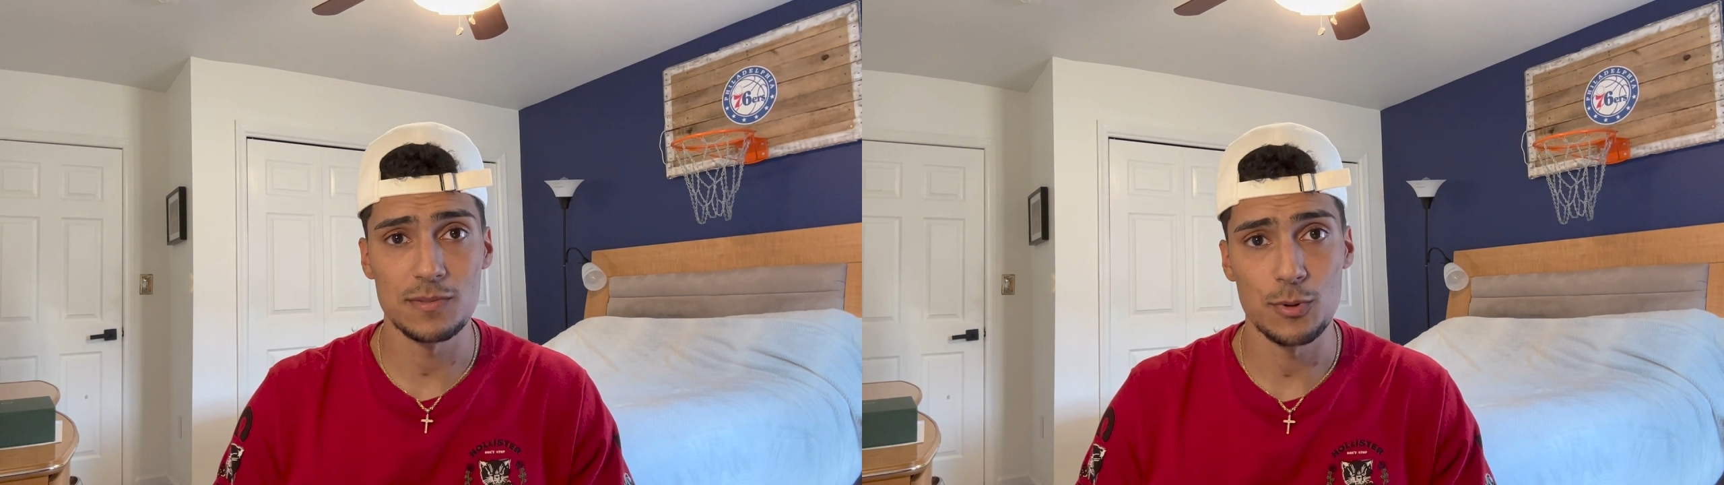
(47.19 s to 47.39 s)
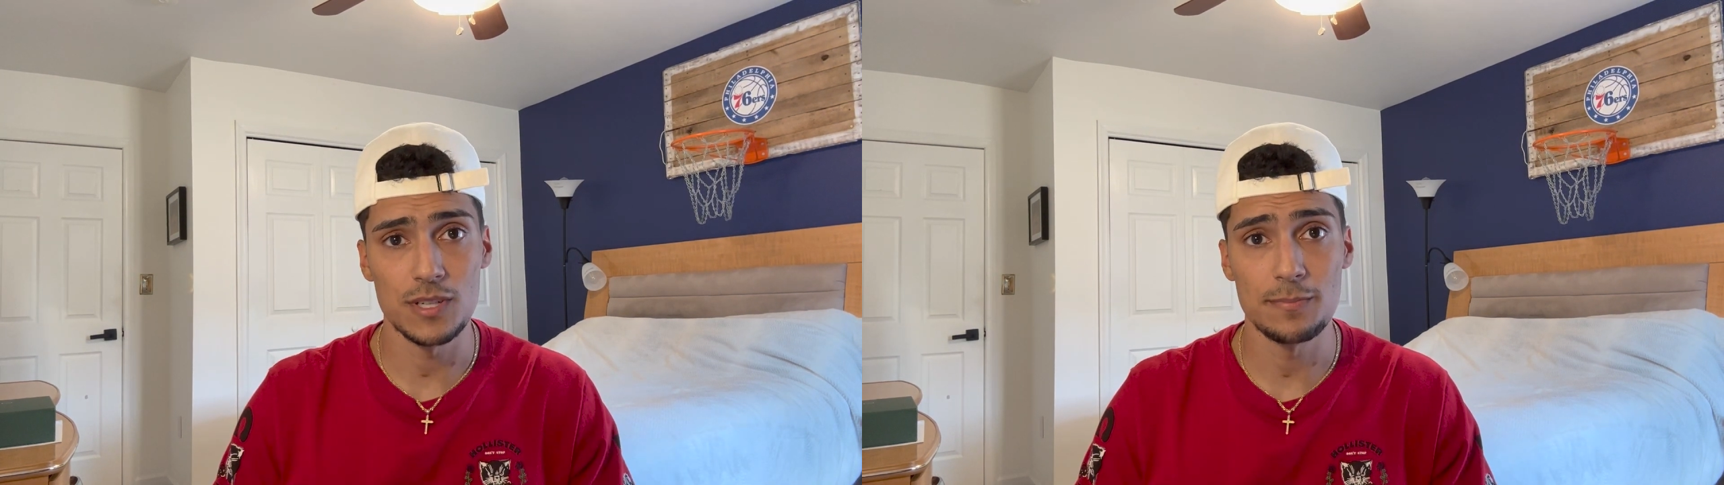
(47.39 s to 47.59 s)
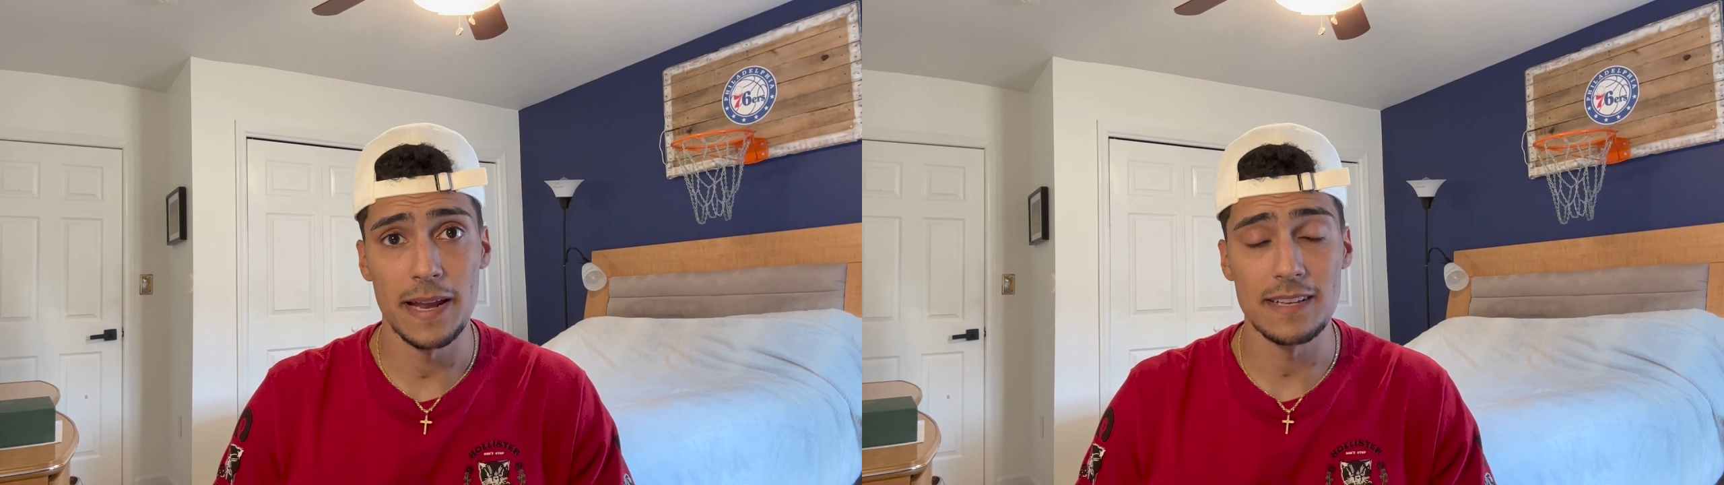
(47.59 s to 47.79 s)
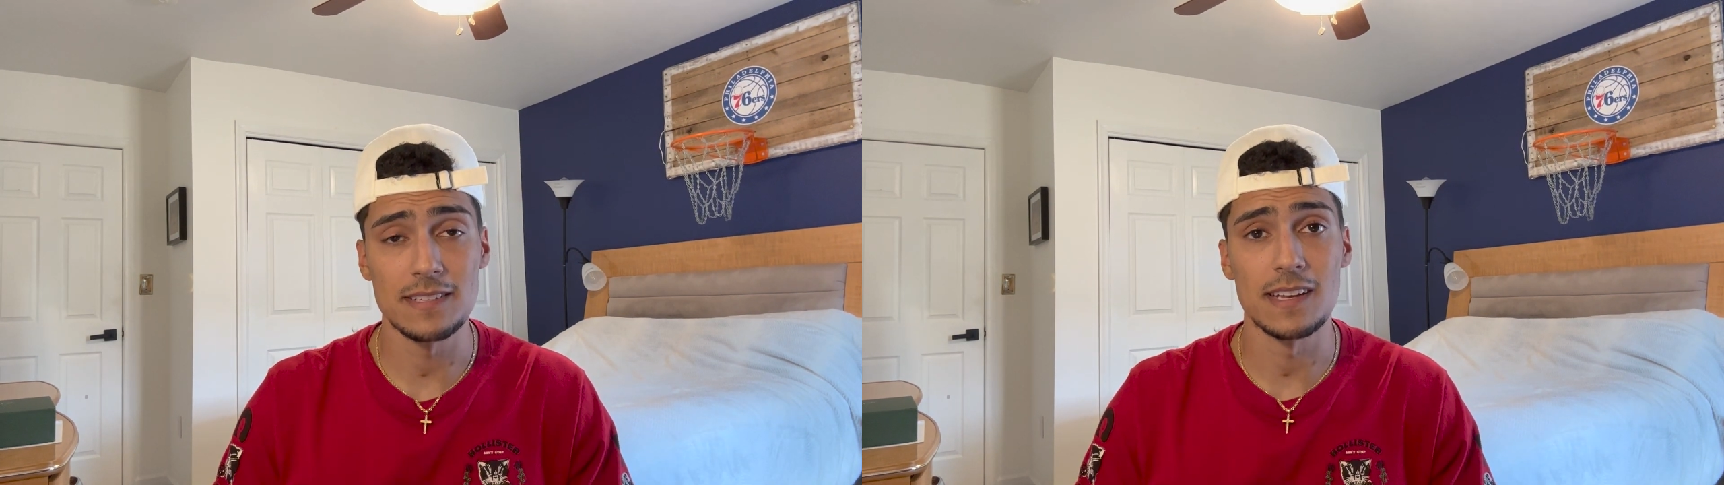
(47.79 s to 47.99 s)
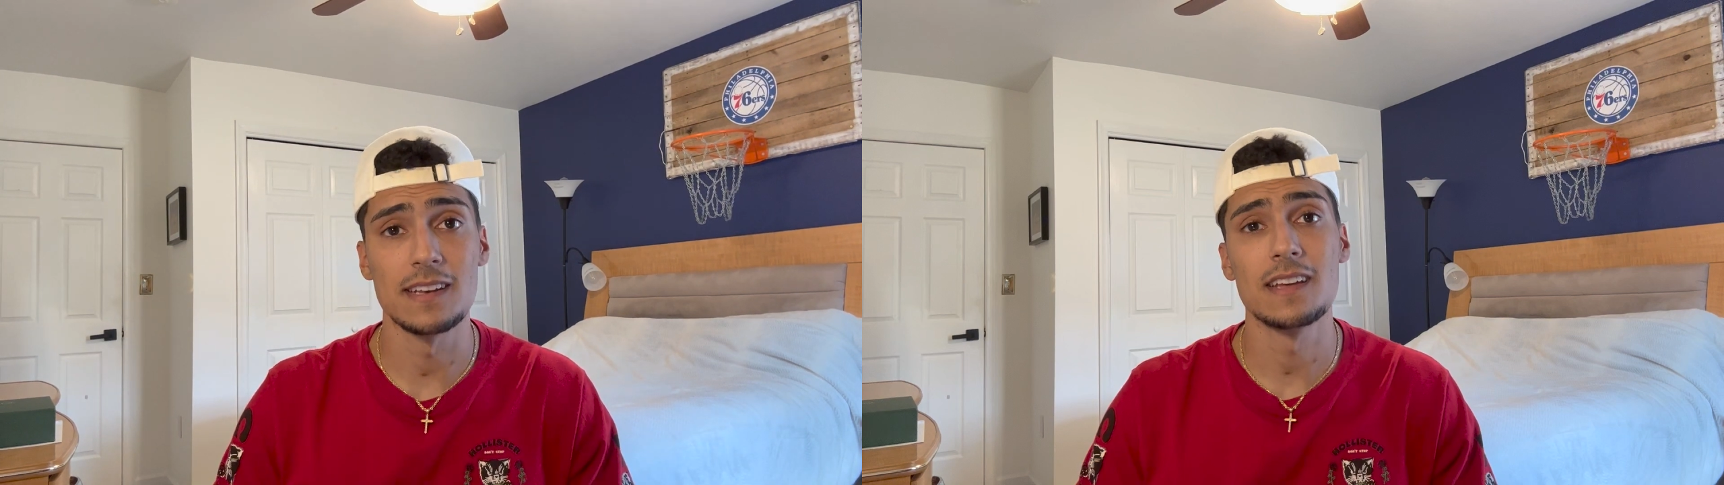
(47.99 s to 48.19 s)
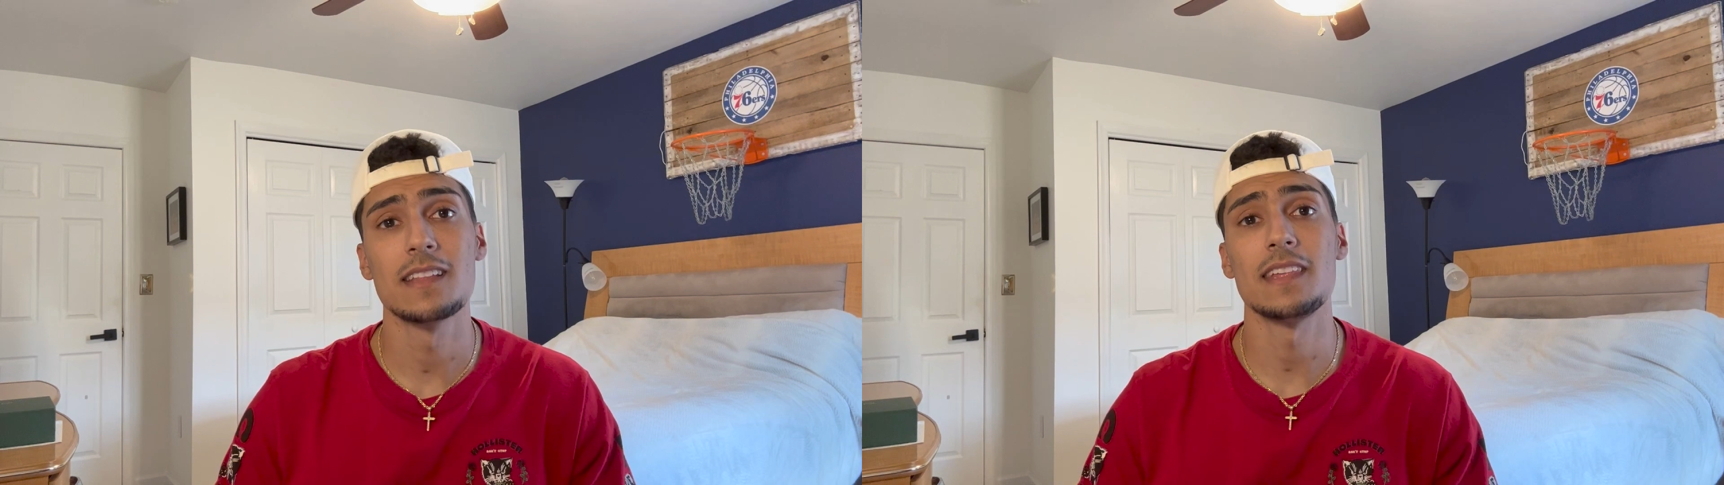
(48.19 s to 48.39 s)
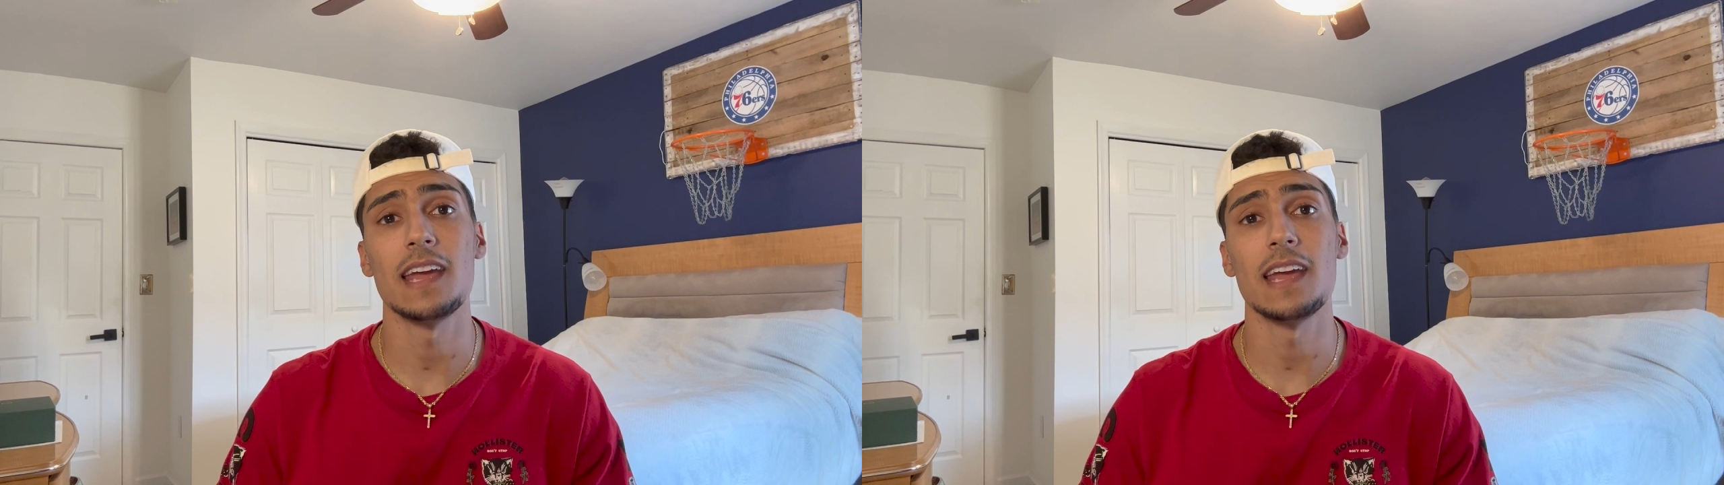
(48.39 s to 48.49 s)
of Sports Medicine,